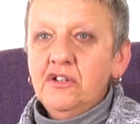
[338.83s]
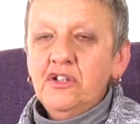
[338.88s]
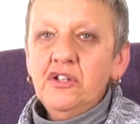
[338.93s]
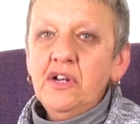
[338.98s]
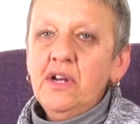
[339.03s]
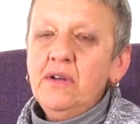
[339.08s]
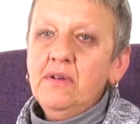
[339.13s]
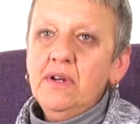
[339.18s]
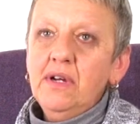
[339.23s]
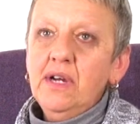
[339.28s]
You
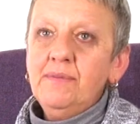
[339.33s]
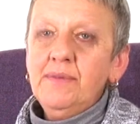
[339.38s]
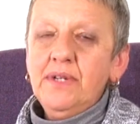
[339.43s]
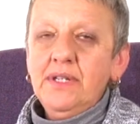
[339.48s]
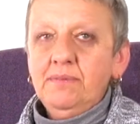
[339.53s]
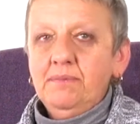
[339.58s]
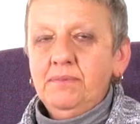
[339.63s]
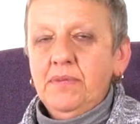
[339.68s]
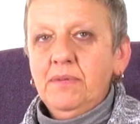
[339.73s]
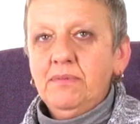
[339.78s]
don't... I
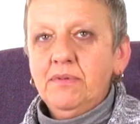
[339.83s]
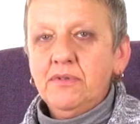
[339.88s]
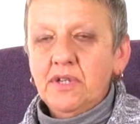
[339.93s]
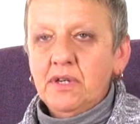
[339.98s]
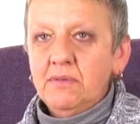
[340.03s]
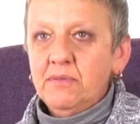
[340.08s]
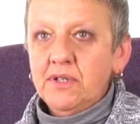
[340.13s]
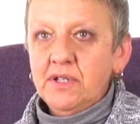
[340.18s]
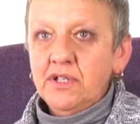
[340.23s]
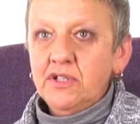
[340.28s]
mean, people
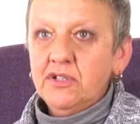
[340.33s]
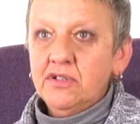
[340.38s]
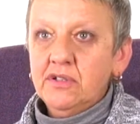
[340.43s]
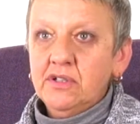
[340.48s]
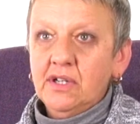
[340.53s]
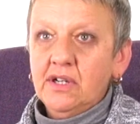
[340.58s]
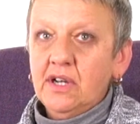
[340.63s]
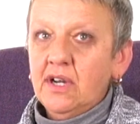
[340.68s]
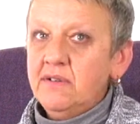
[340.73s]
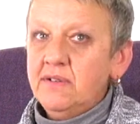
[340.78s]
don't want it
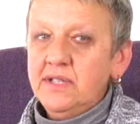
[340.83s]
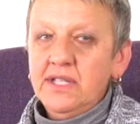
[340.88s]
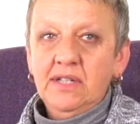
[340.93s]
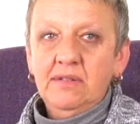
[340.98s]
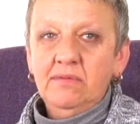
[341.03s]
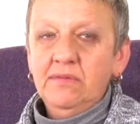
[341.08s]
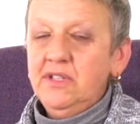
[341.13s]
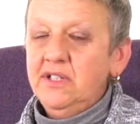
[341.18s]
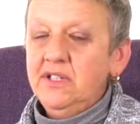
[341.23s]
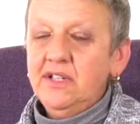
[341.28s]

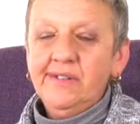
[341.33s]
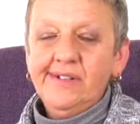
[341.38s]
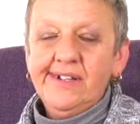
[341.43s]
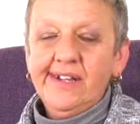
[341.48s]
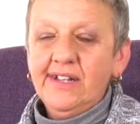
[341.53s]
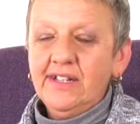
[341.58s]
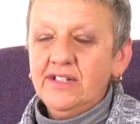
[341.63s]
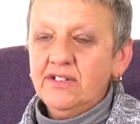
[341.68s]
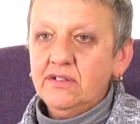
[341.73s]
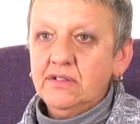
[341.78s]
sugar-coated. Well, you don't
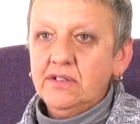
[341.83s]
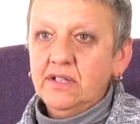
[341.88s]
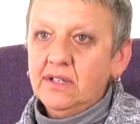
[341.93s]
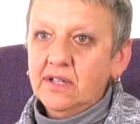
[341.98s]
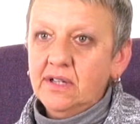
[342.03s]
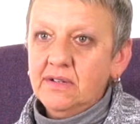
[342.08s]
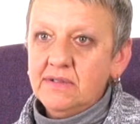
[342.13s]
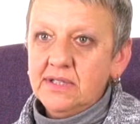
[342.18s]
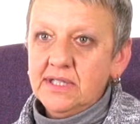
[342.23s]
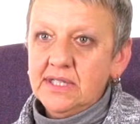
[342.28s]
get it
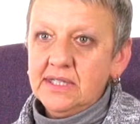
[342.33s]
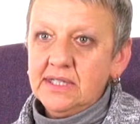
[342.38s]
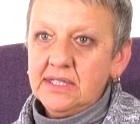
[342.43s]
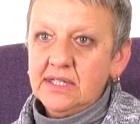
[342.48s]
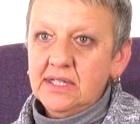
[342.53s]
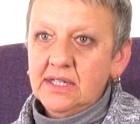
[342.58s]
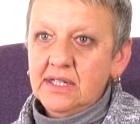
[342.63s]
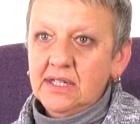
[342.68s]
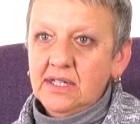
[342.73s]
sugar-coated.